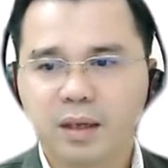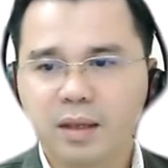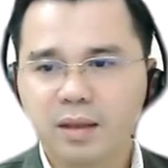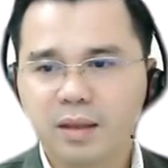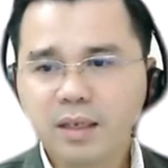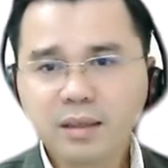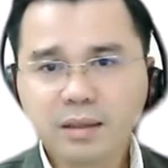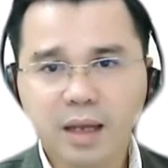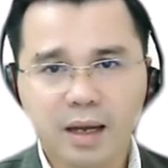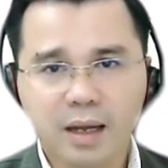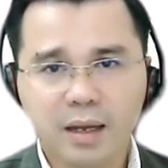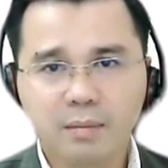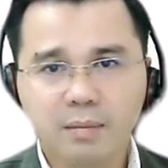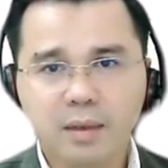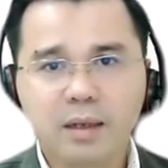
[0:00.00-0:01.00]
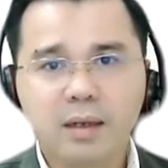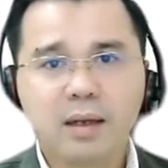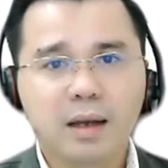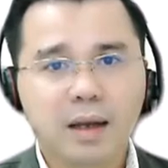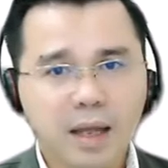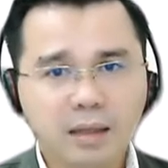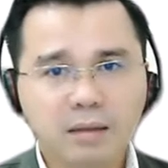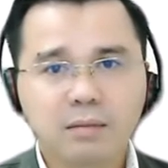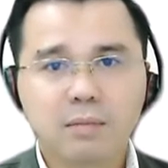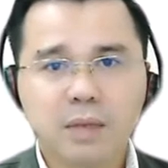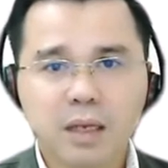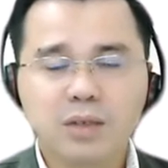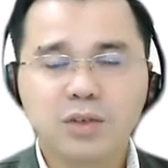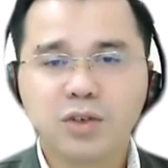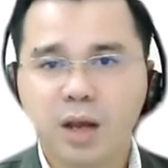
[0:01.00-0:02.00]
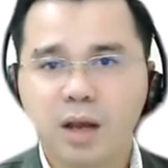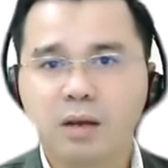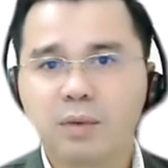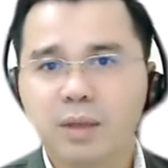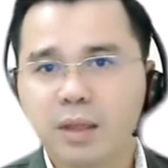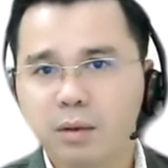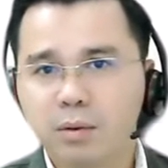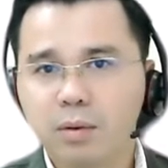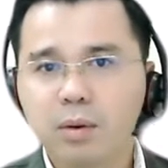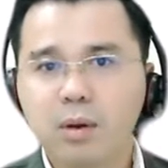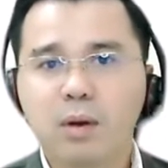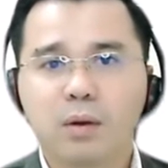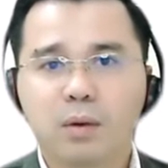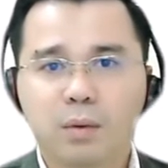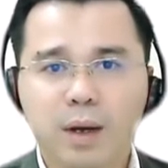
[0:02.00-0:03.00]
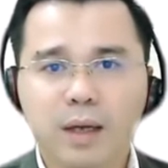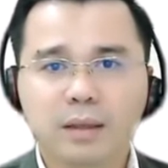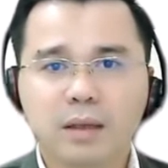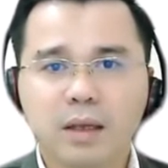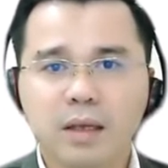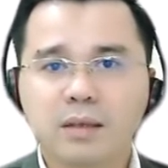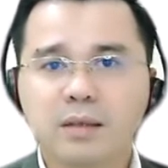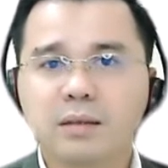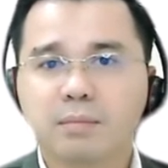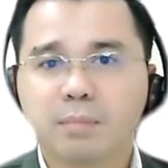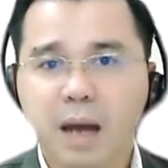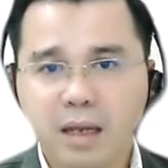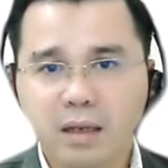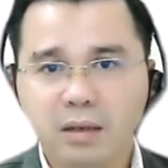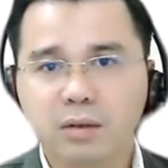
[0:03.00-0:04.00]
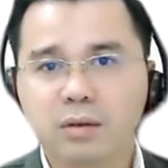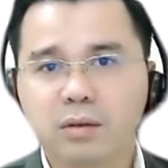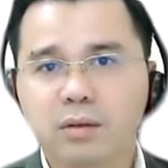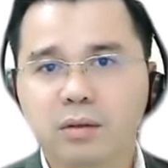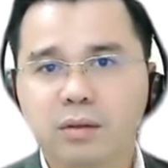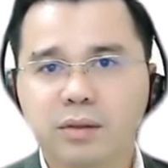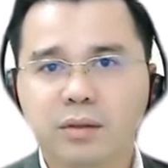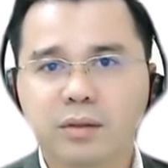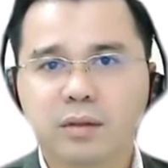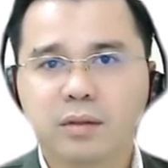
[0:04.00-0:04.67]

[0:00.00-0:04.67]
In this time, let me share with you what is Bi-chronous